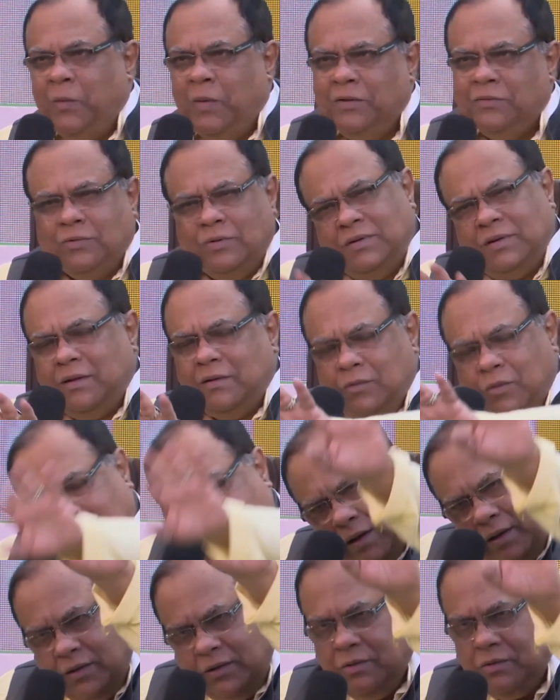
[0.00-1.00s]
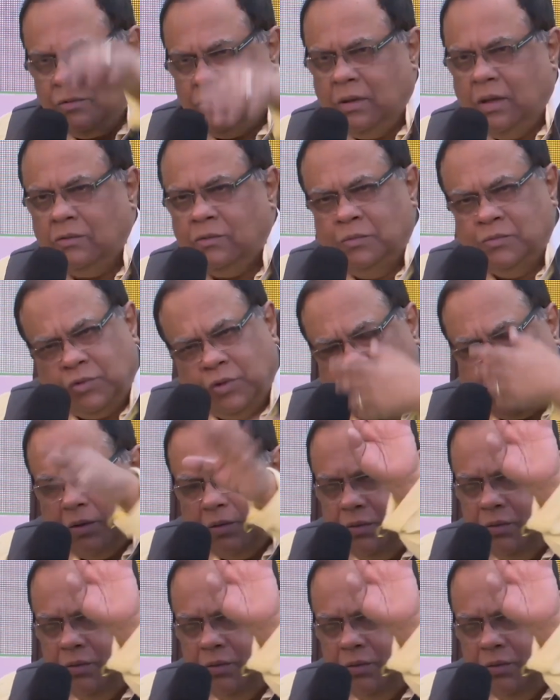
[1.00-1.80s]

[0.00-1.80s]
So he said, okay, tum so jao.